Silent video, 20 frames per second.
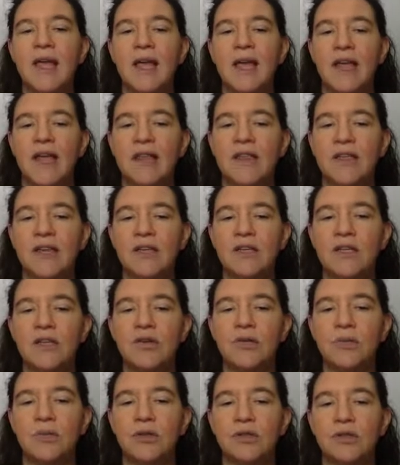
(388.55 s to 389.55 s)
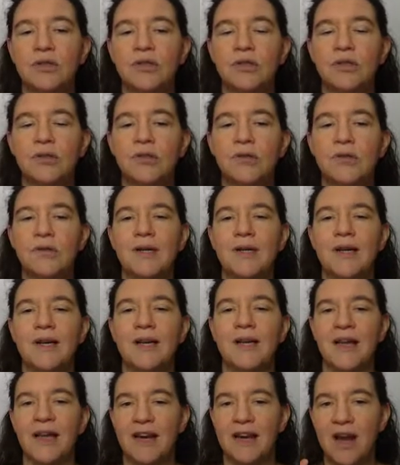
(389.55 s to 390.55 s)
and then you want to,
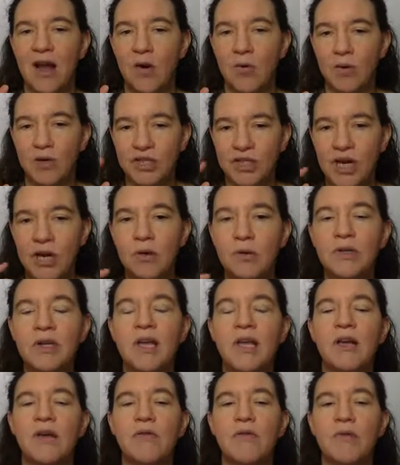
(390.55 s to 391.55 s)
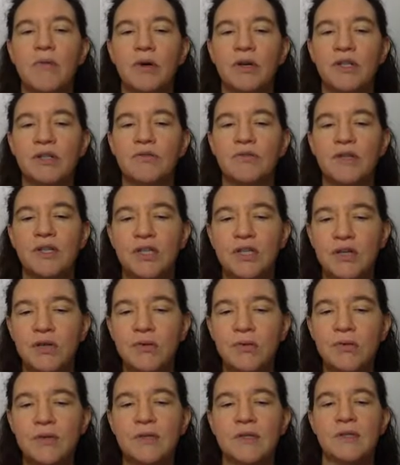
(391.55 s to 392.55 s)
and now watch out, you want to
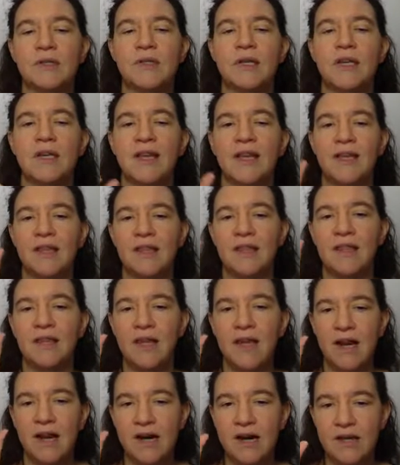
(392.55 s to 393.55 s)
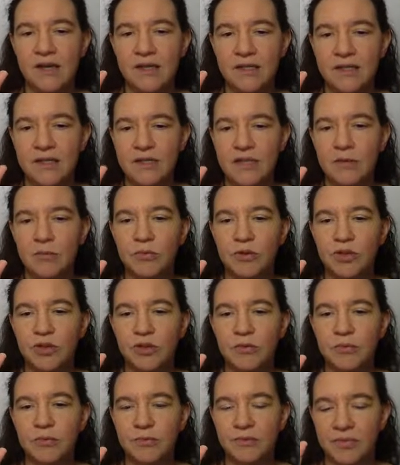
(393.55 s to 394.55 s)
reduce the hard
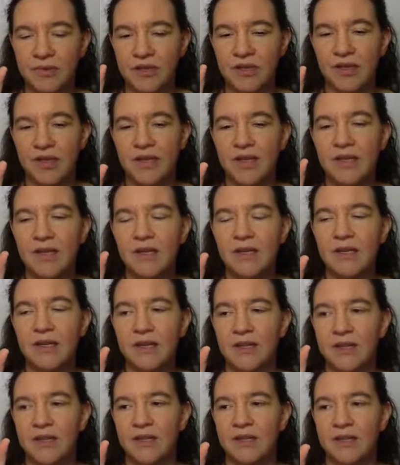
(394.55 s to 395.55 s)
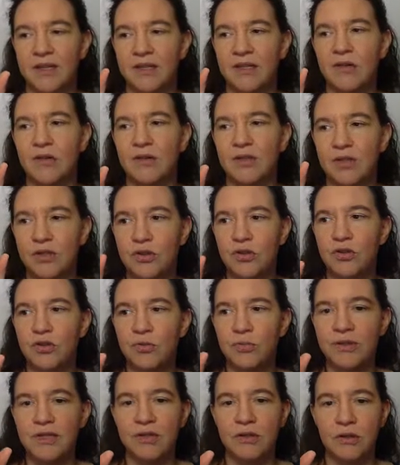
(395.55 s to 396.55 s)
assumption, the thing that you
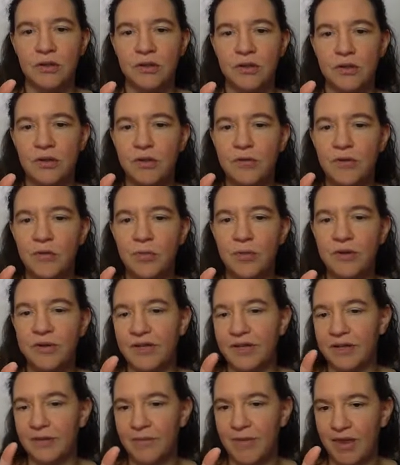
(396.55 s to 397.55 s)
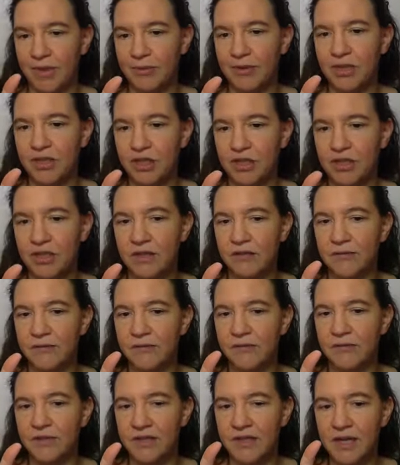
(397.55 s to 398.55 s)
assume is not solvable, that mathematicians
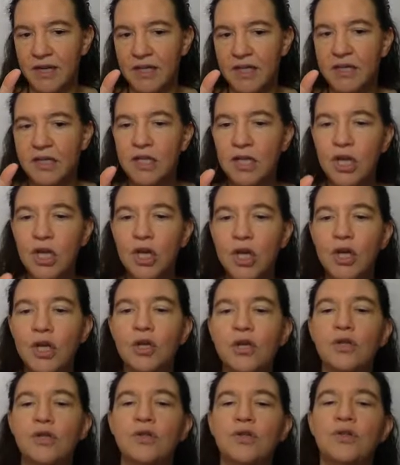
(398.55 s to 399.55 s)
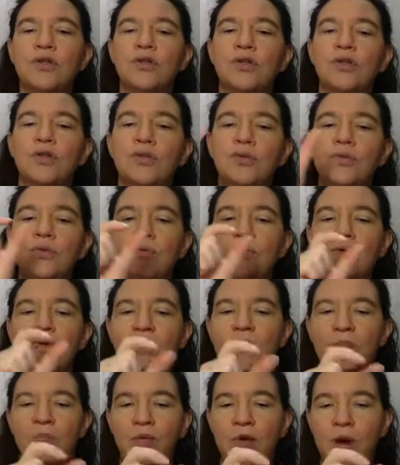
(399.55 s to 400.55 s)
have studied, to
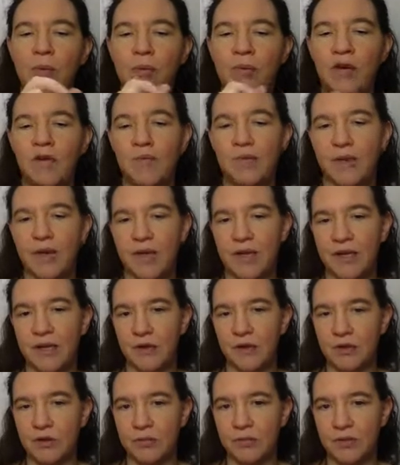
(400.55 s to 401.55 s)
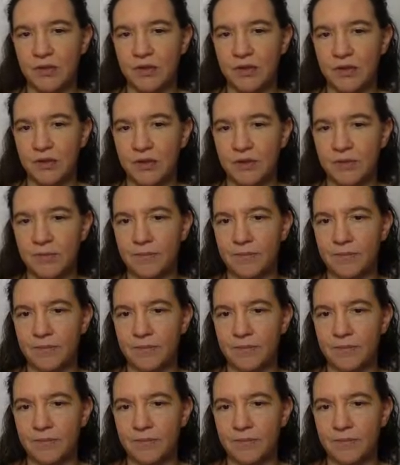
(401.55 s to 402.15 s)
the problem of breaking a crypto system.